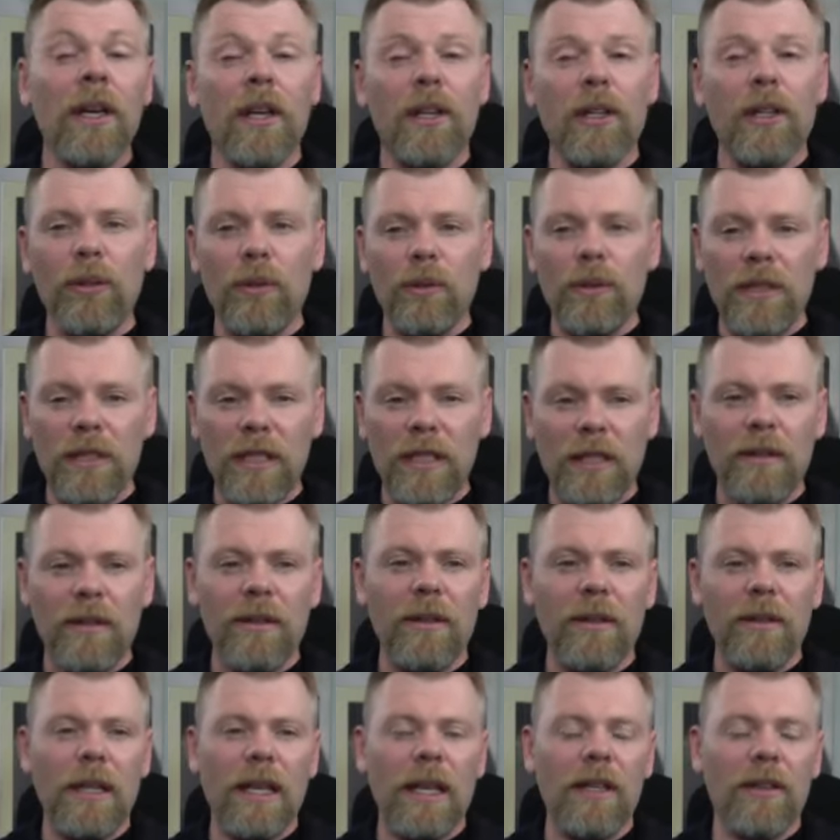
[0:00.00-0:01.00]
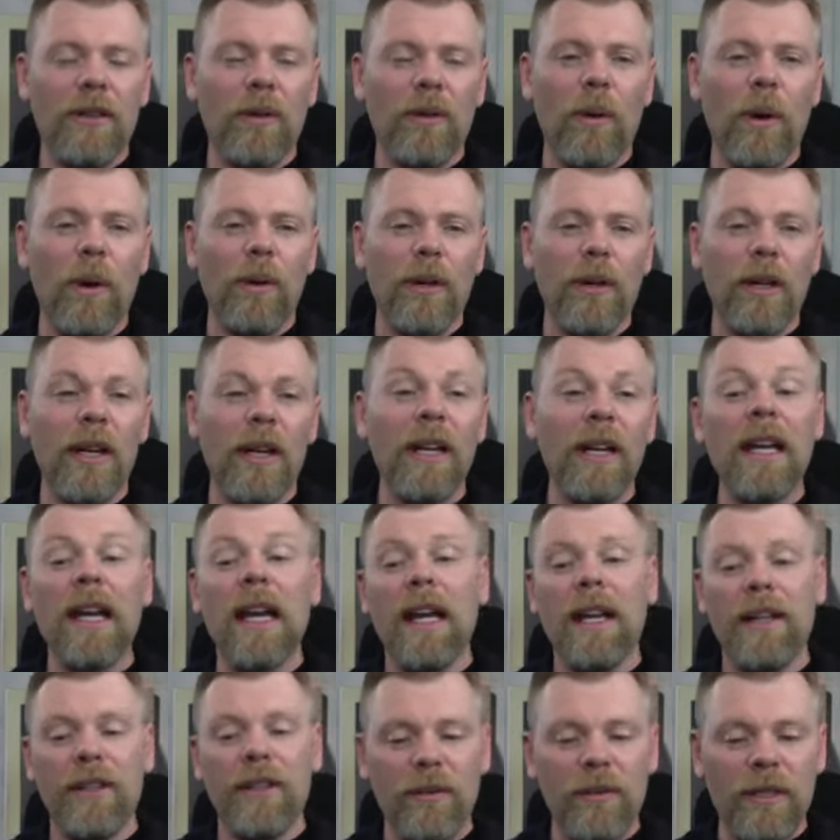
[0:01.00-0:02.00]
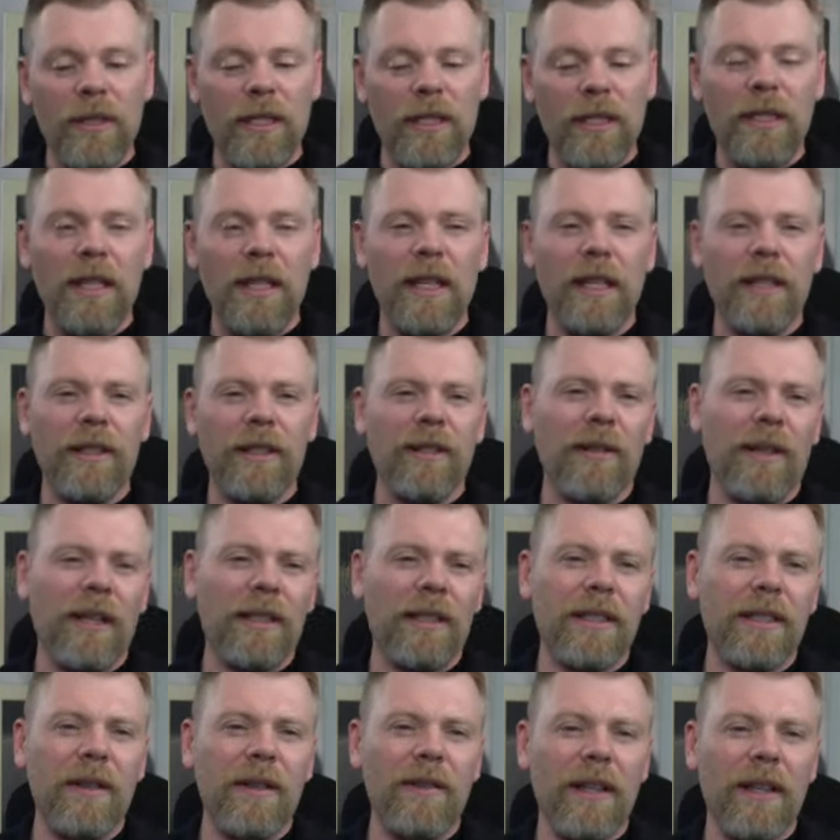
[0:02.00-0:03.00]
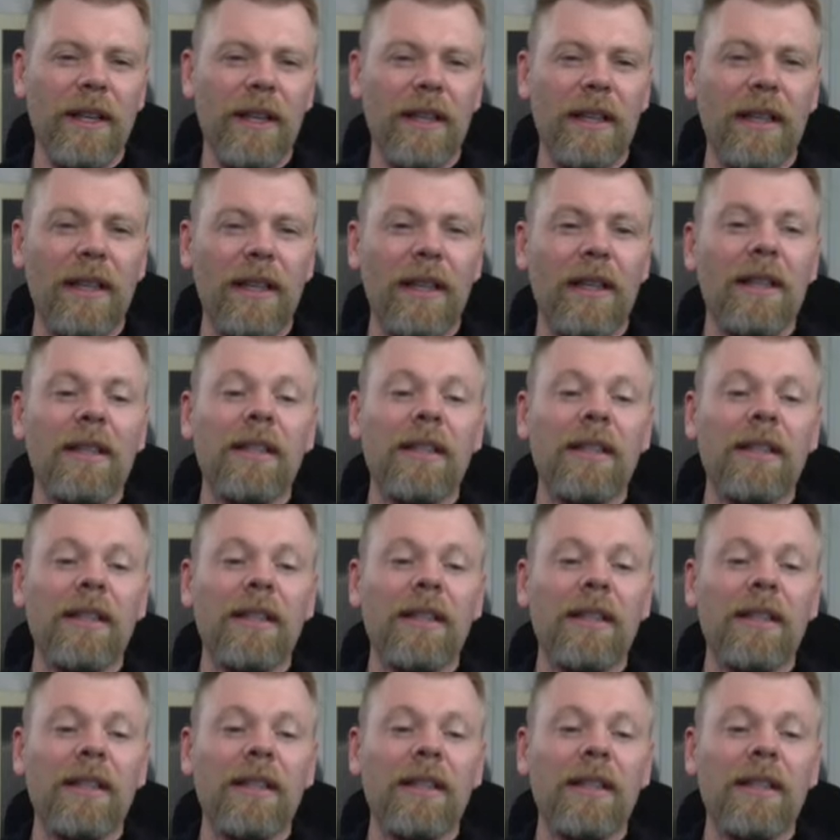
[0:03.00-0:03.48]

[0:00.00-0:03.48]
You didn't hit quota and you didn't hit your activity.